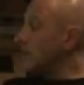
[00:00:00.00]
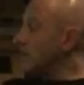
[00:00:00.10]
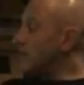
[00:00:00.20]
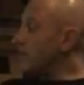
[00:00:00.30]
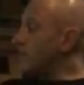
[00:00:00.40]

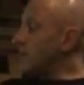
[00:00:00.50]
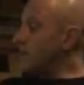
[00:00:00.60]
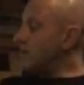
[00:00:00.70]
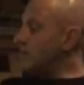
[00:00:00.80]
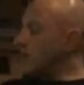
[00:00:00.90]
for
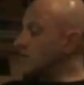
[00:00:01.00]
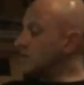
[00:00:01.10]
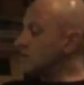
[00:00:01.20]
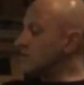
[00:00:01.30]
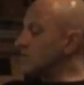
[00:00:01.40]
me,
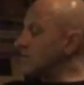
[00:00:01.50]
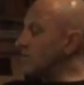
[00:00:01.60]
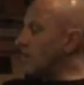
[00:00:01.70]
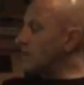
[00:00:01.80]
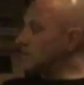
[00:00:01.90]

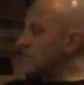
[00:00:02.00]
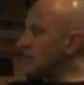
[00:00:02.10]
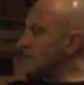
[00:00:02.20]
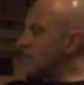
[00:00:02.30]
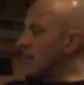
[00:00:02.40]
what I'd say
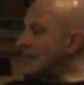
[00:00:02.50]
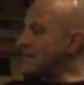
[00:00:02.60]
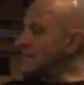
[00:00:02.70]
is classic